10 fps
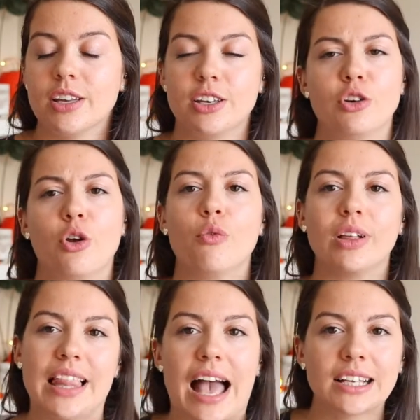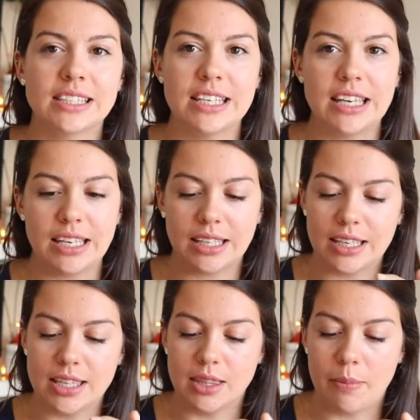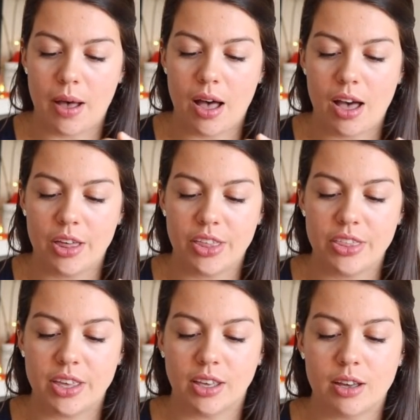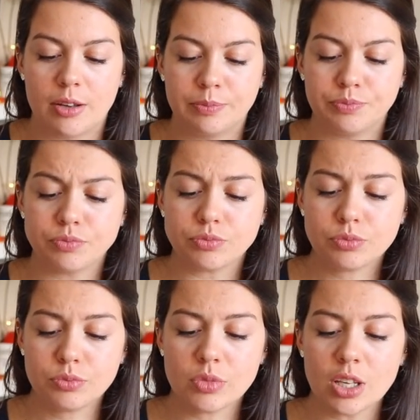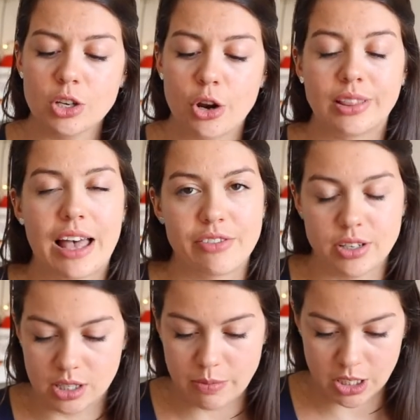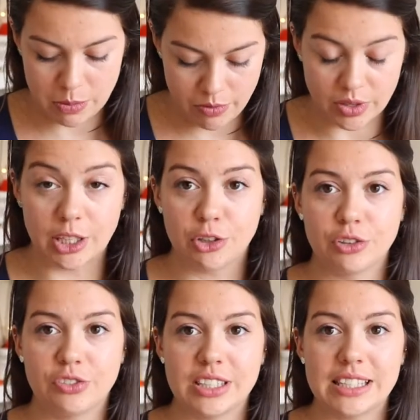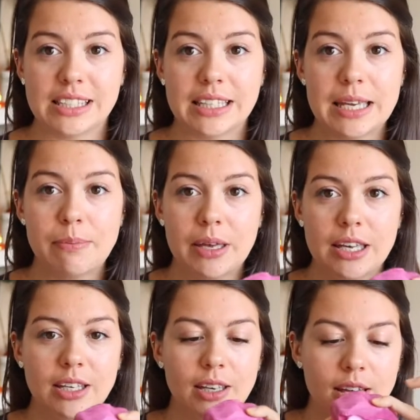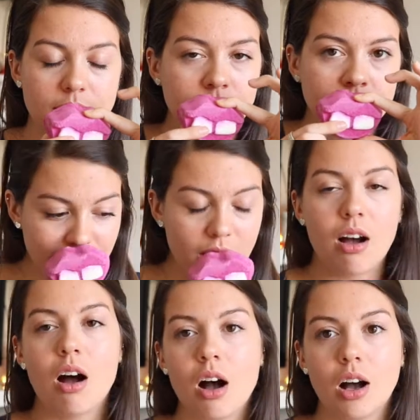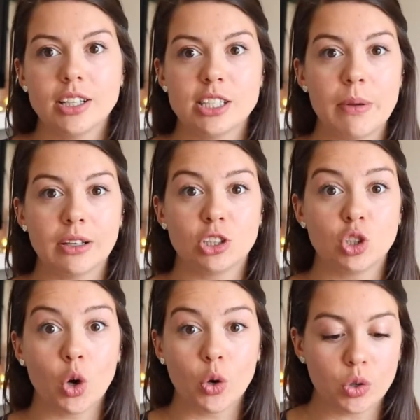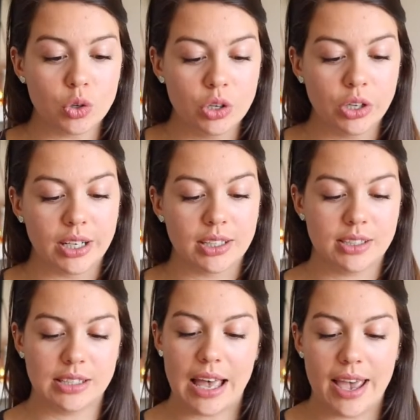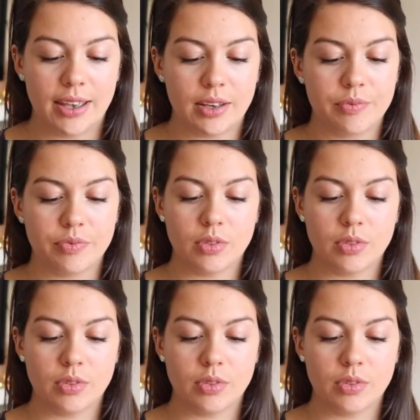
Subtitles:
you know, relaxing in the bath. I think, you know, lavender's meant to be really good for sleeping and, oh, it smells so good. It's like,